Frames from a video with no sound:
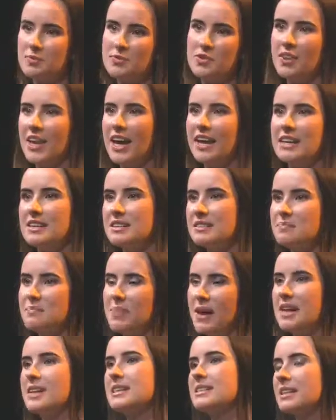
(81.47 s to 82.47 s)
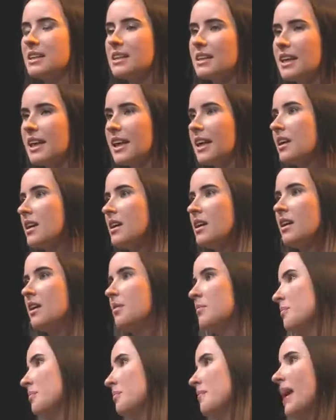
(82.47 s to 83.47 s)
So that is basically
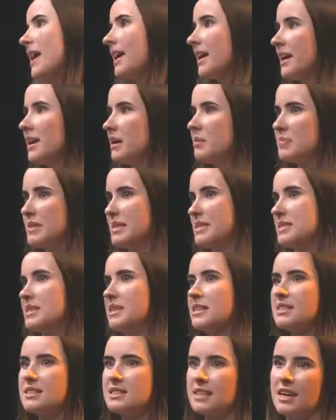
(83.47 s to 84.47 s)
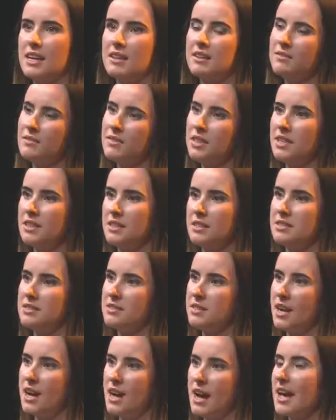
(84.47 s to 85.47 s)
making a business that is
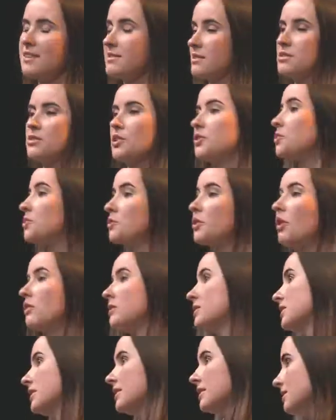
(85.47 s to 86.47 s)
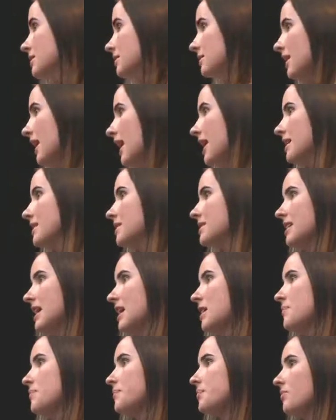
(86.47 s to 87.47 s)
has a social conscience. And
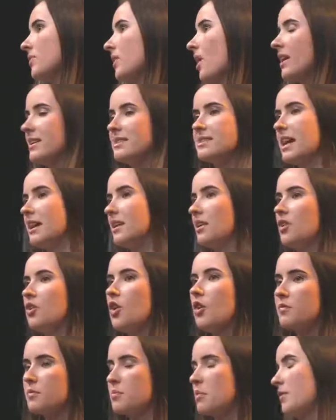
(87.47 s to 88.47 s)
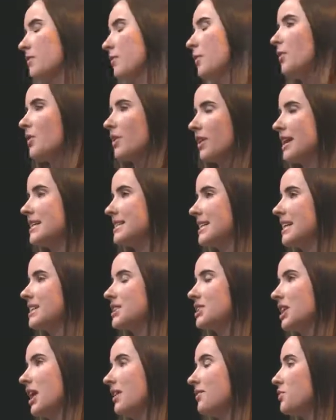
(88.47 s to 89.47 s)
I started a not-for-profit
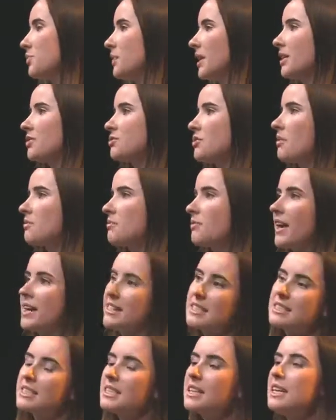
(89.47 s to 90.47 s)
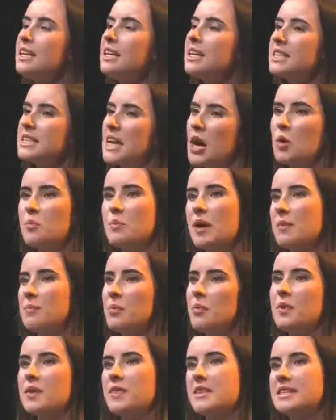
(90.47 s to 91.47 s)
organization after winning Tropfest to help
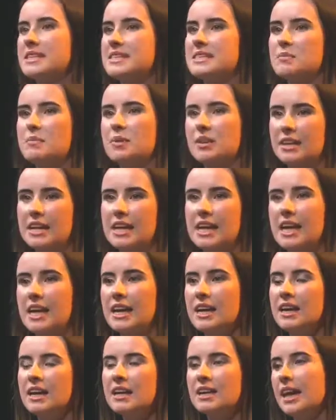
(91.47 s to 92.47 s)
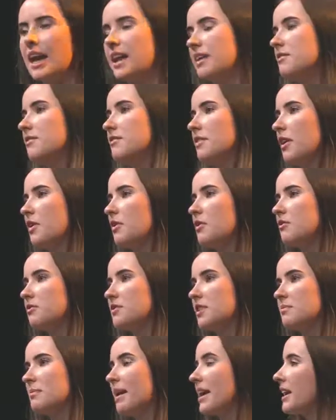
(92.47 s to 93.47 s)
people with a disability get involved
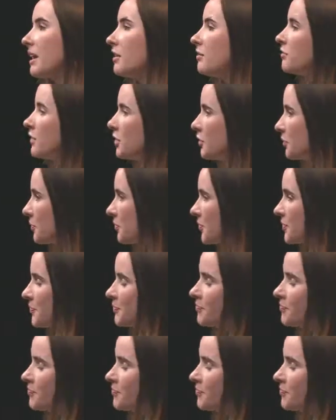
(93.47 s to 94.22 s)
in making films.